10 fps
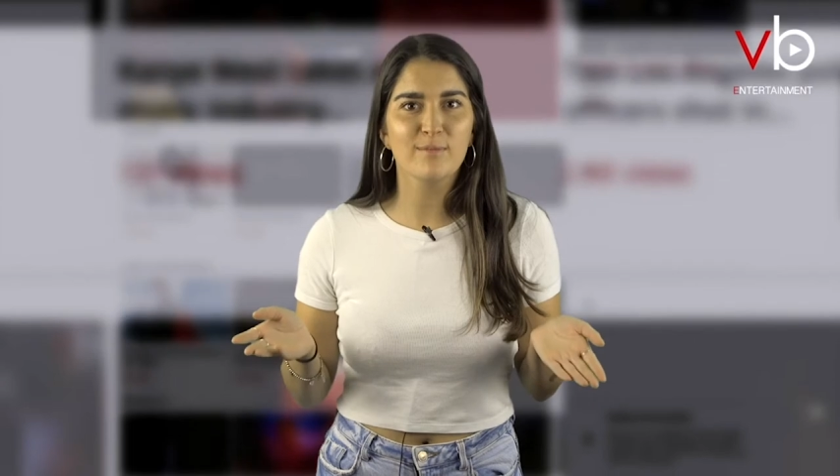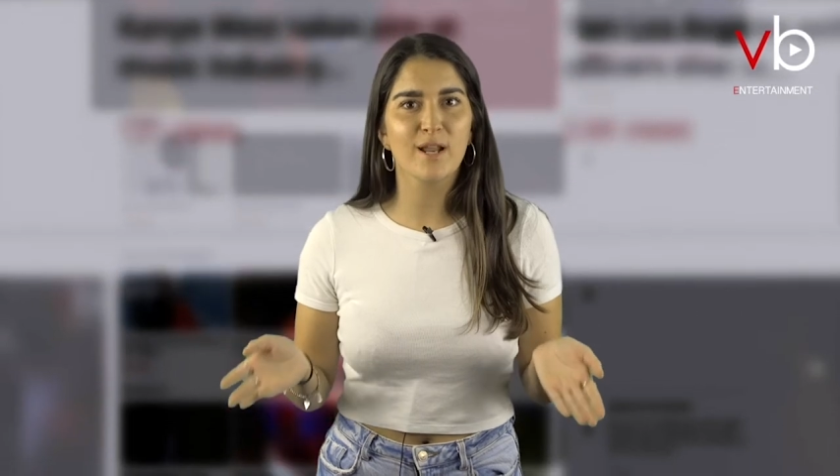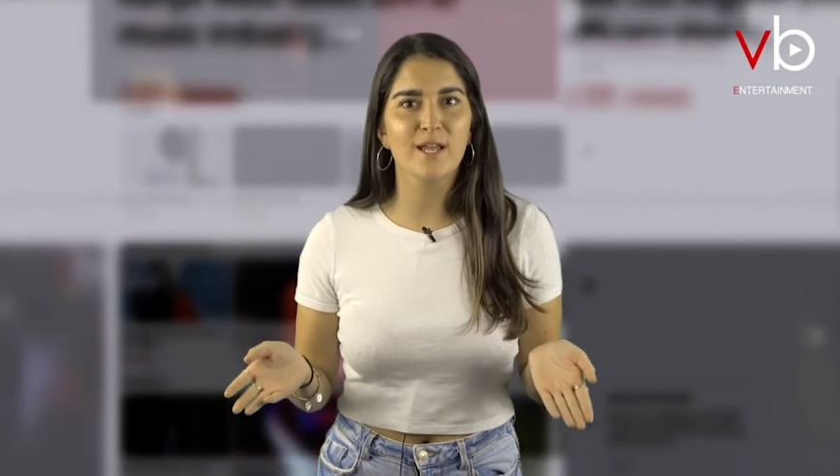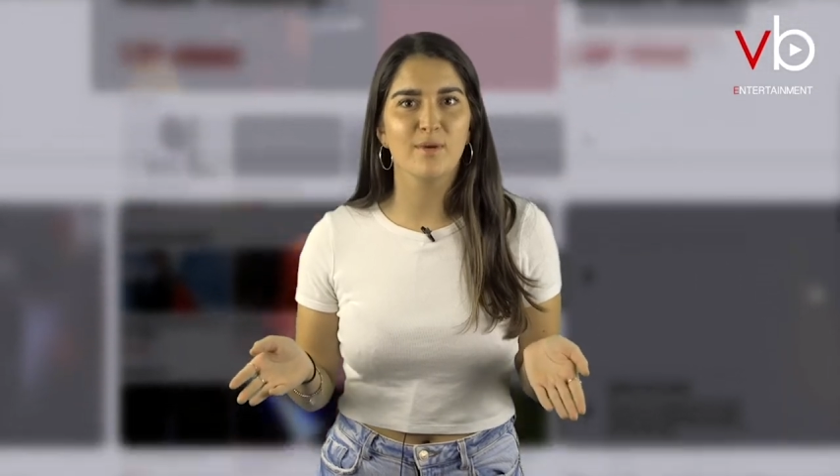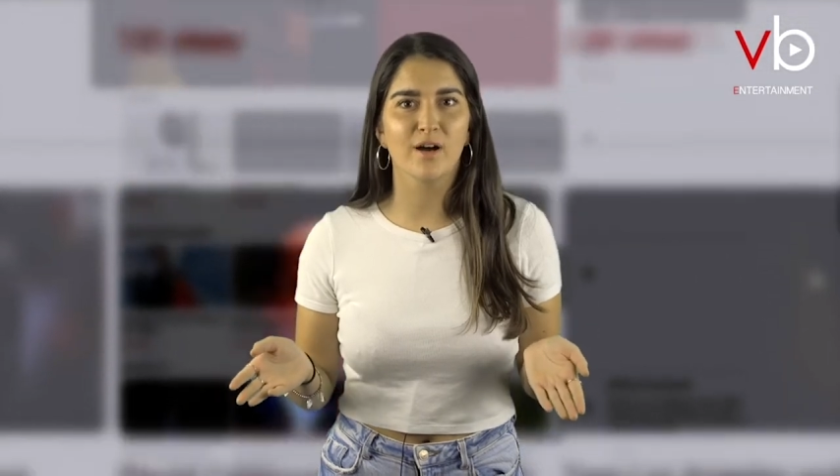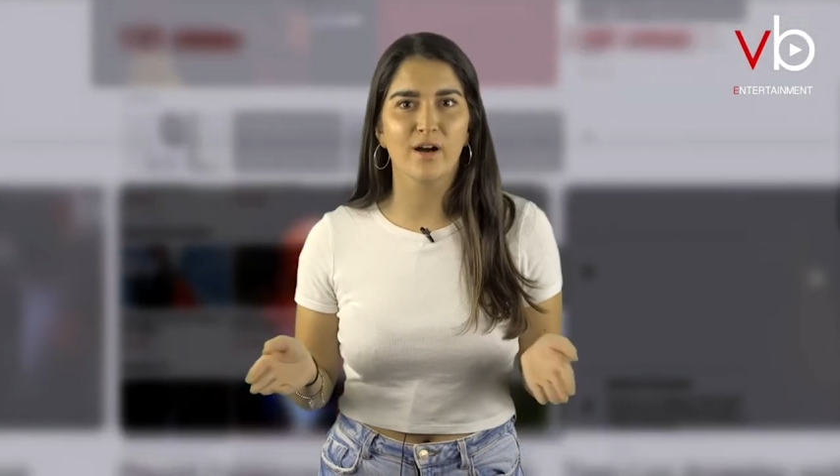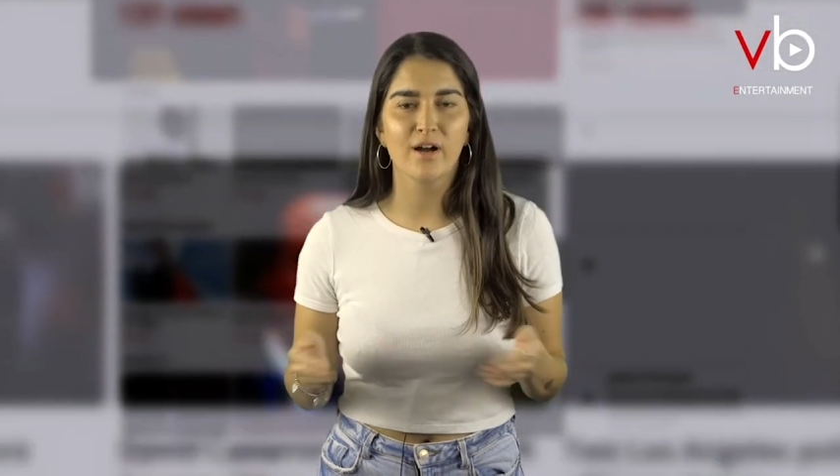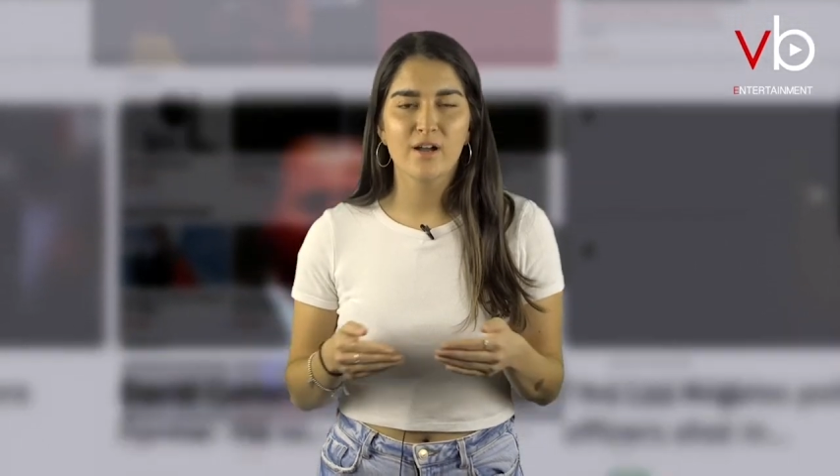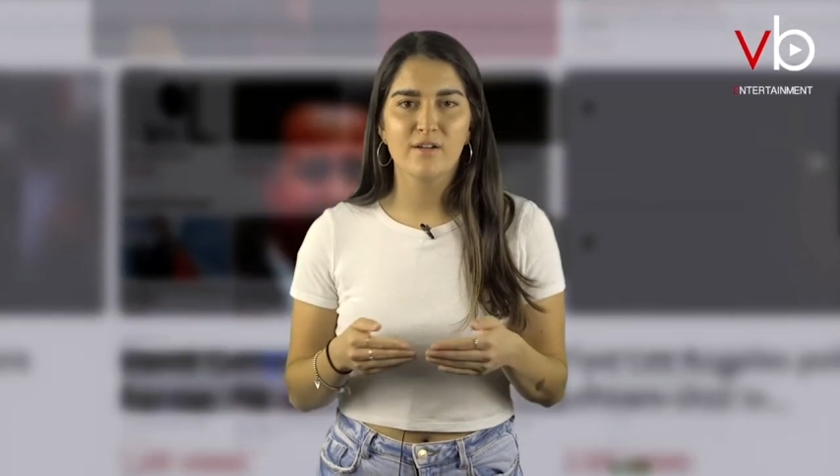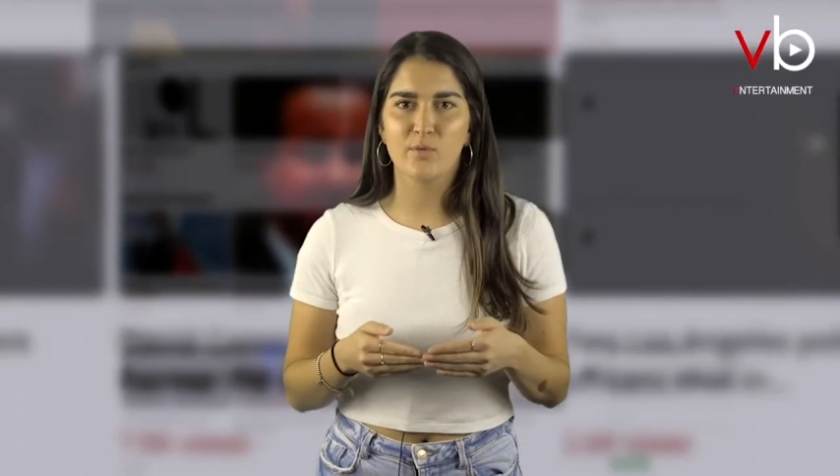blame her
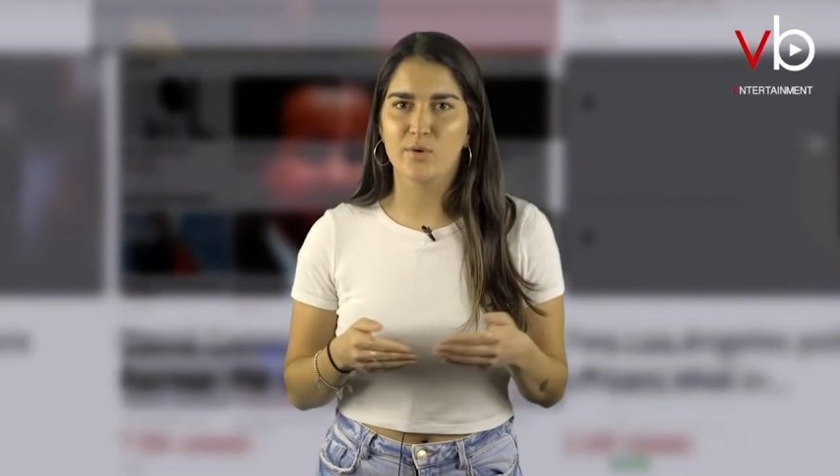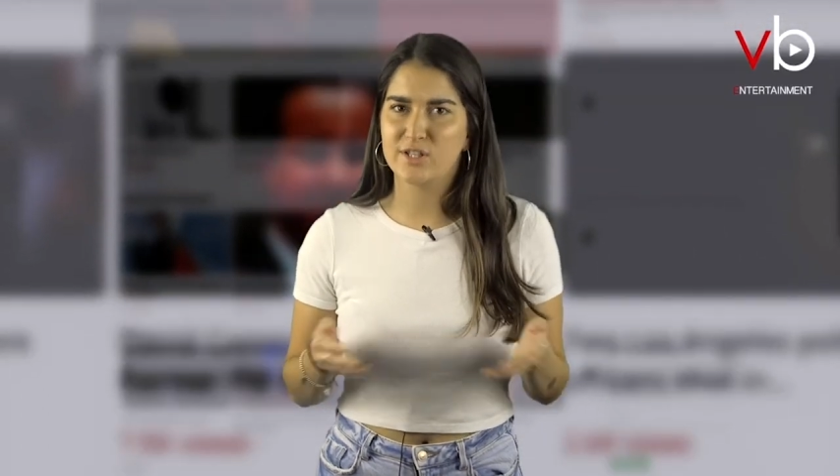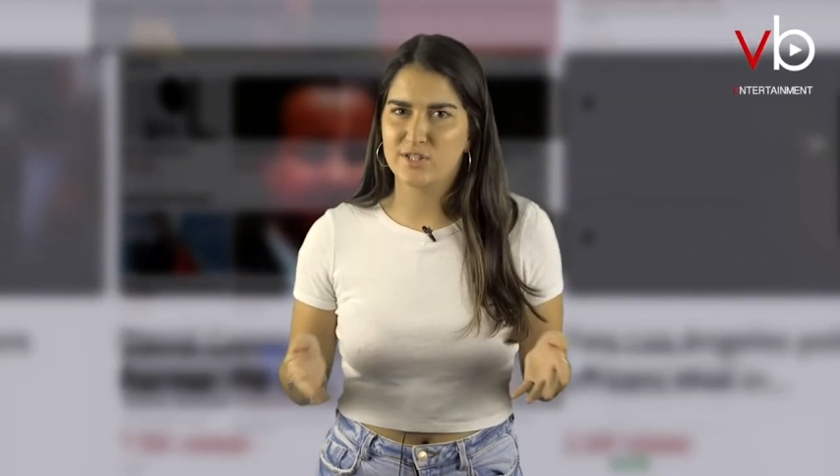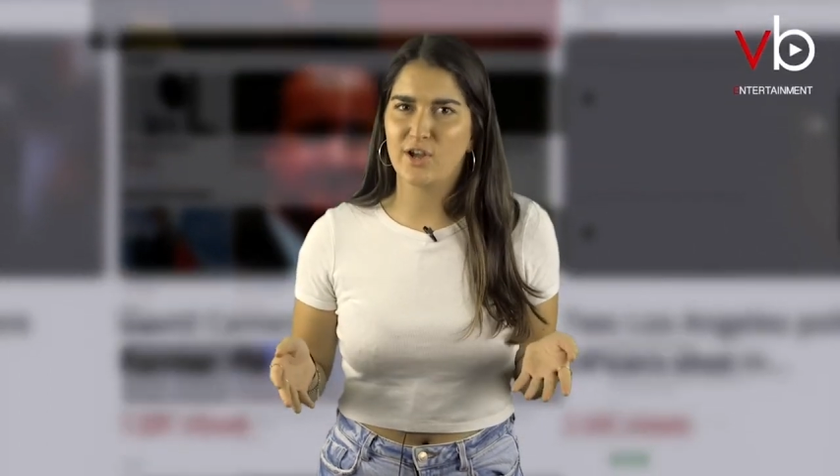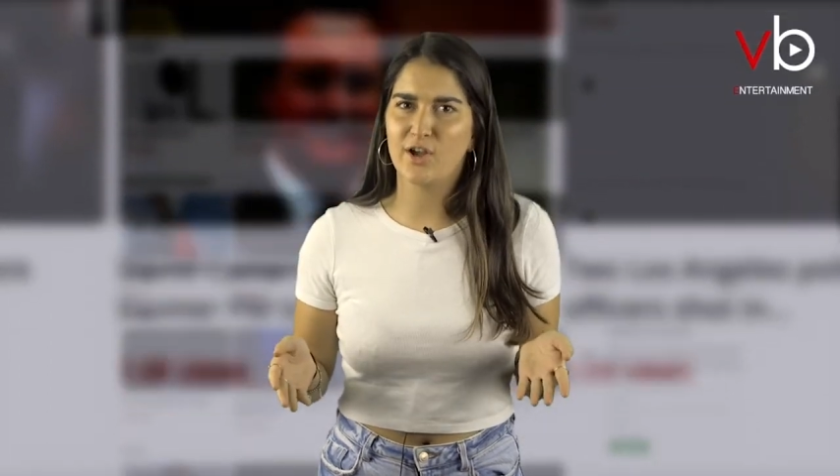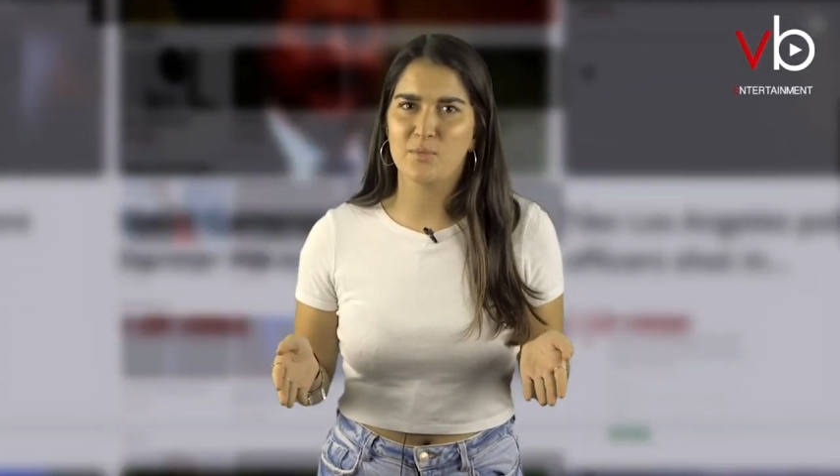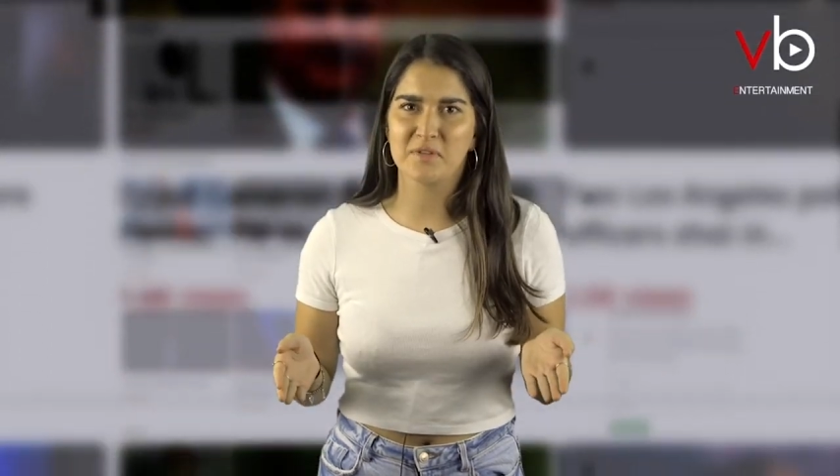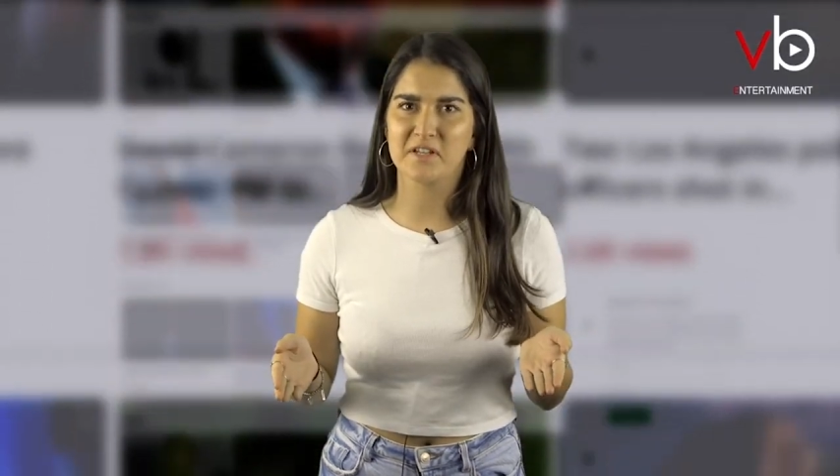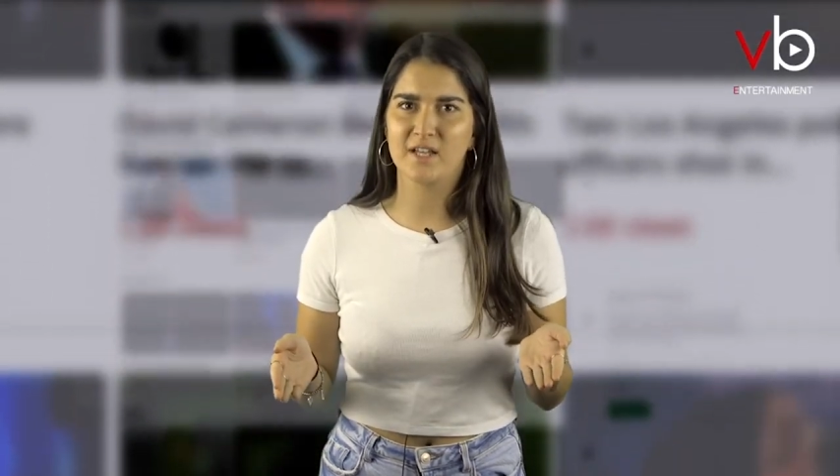for wanting to go home with